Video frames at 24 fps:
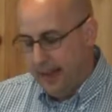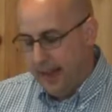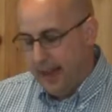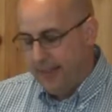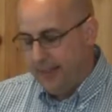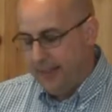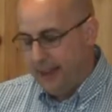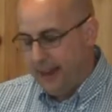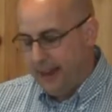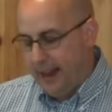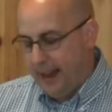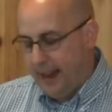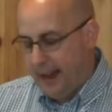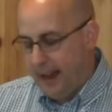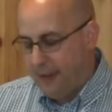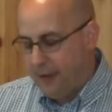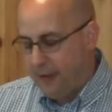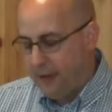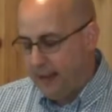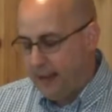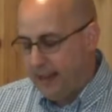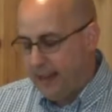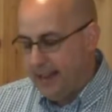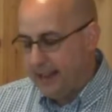and that
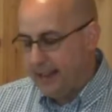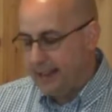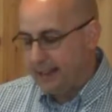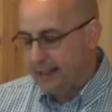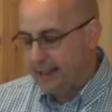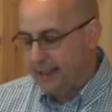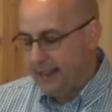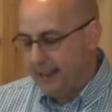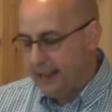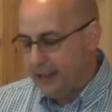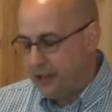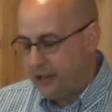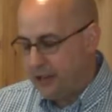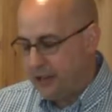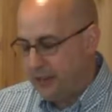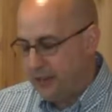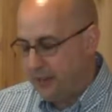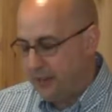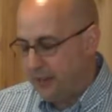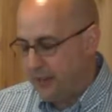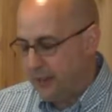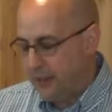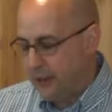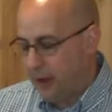every inclination
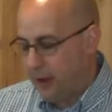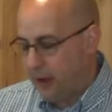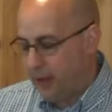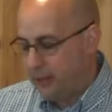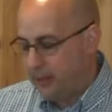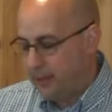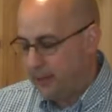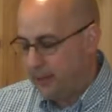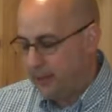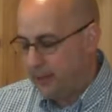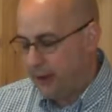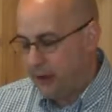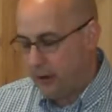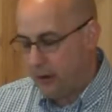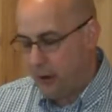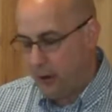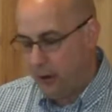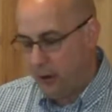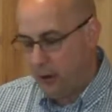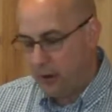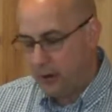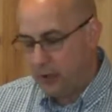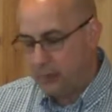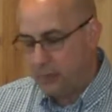of the thoughts of their
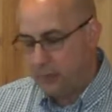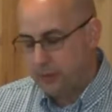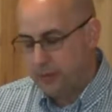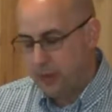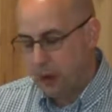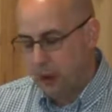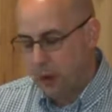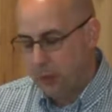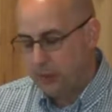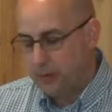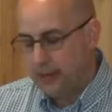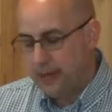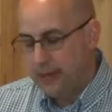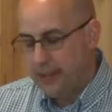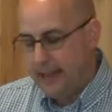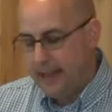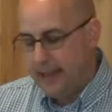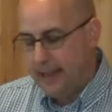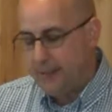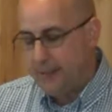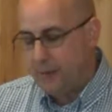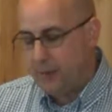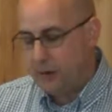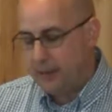hearts was only
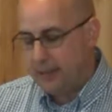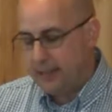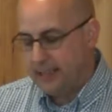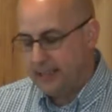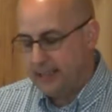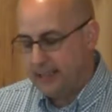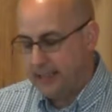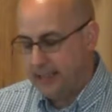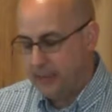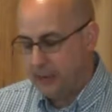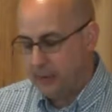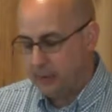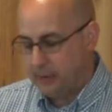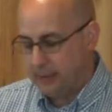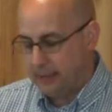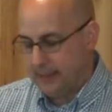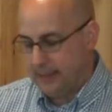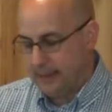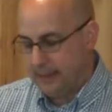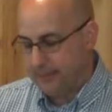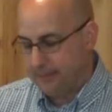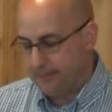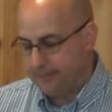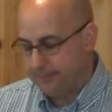evil continually.